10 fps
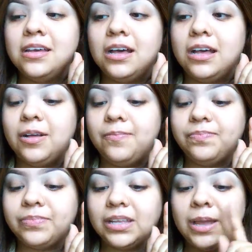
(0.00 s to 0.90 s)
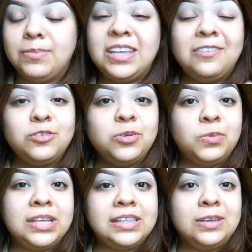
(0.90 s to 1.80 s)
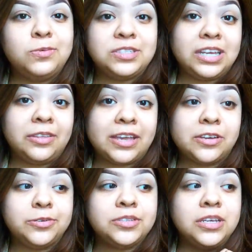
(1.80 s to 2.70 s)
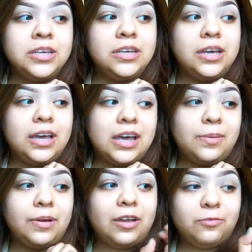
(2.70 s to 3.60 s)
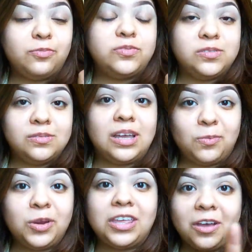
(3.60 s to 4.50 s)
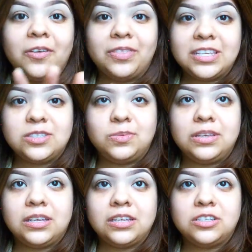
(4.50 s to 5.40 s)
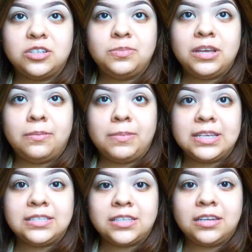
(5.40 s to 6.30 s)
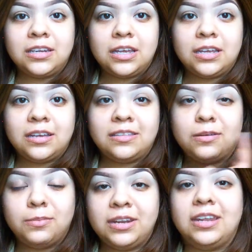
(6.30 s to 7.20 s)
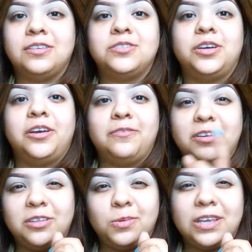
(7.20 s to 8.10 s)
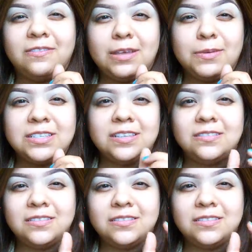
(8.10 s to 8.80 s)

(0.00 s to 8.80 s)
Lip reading: I'm thinking of doing weekly. We'll see how that goes. I'm working on this week. It should be up by Sunday, and then Monday I'll start off another week, if that makes sense.